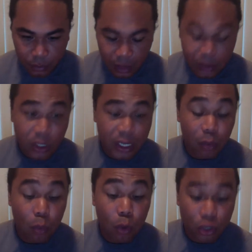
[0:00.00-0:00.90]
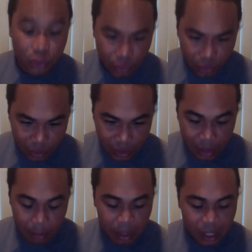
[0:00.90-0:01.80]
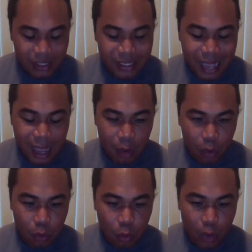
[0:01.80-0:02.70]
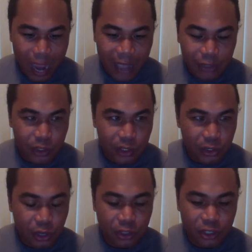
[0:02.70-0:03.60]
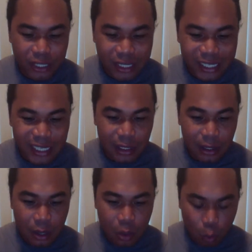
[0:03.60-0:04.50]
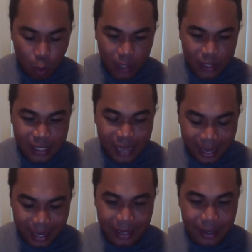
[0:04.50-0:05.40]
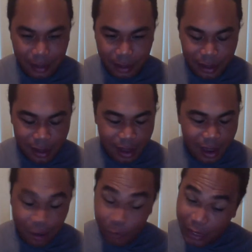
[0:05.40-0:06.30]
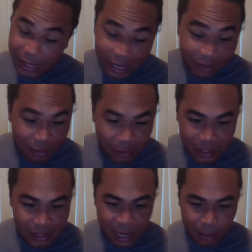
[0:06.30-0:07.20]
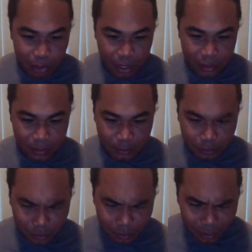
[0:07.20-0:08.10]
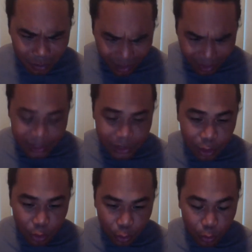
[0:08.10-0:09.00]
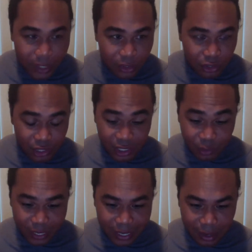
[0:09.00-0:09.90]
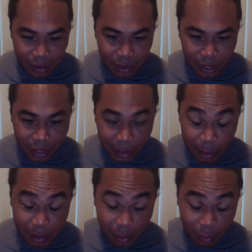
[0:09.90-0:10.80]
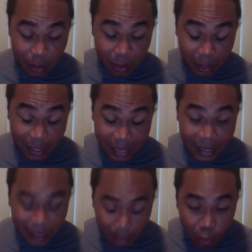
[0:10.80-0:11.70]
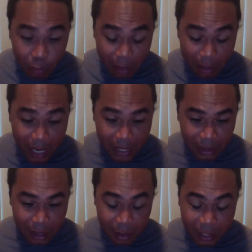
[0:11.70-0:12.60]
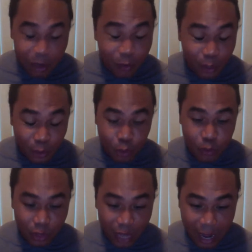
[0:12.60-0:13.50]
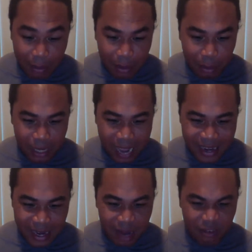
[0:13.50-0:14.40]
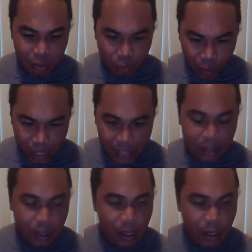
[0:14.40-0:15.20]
It's going to get worse because now we're actually starting to see what's ahead. And what's ahead, folks, is not pretty. These earthquakes you've seen right now, people were not, yeah, it blew my mind because I already knew it was going to happen, but I never really